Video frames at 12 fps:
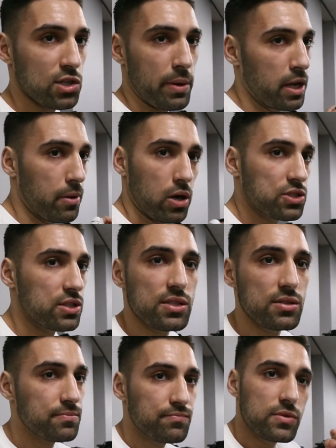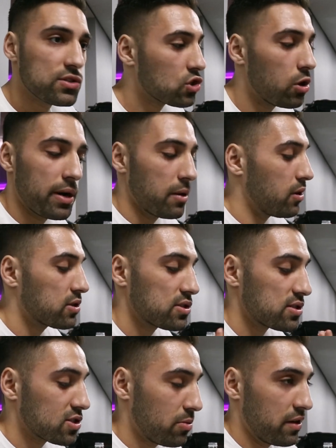So many boxers. So many
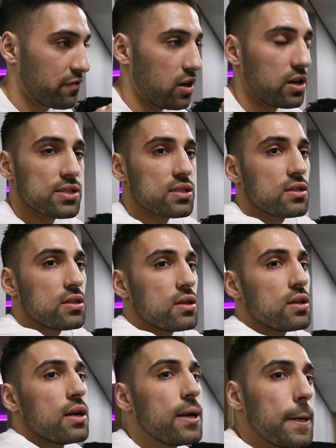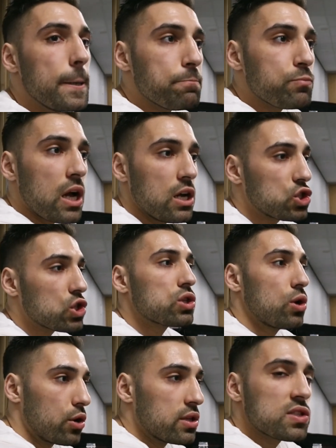boxers, so many fighters. It's
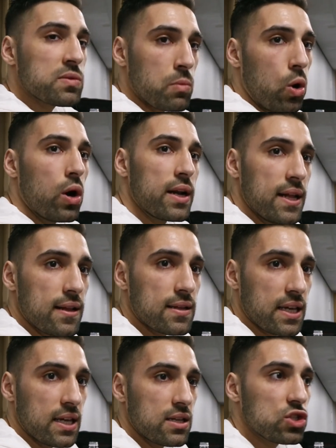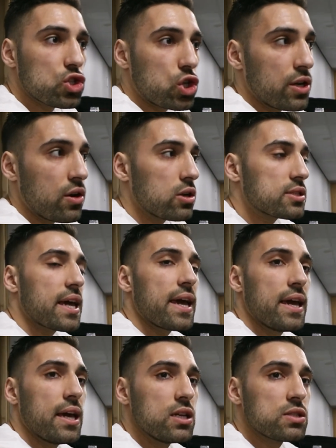just learning small little things, trying not to
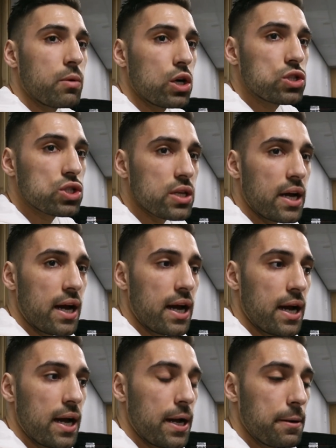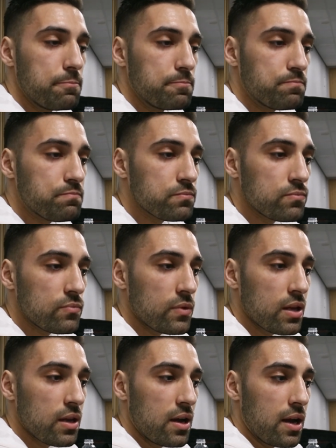get hit as much.
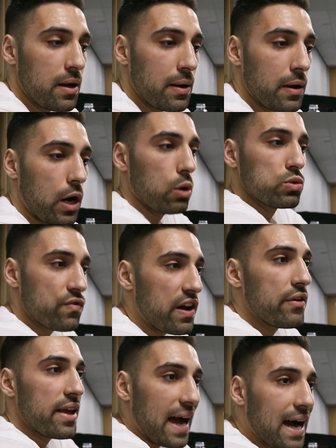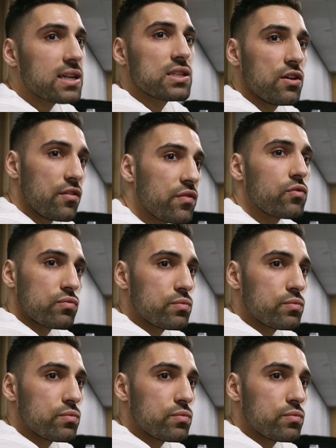I was very active,